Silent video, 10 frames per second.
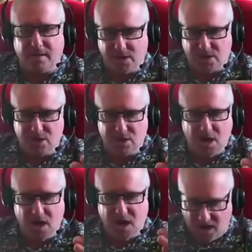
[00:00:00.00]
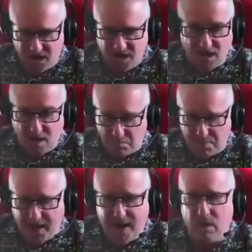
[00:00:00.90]
This is eating up
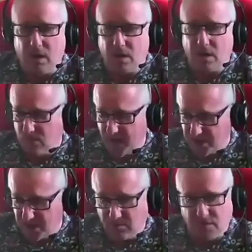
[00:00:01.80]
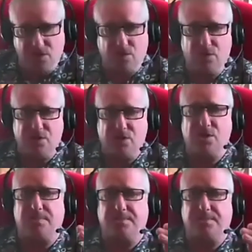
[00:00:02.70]
power and wasting resources.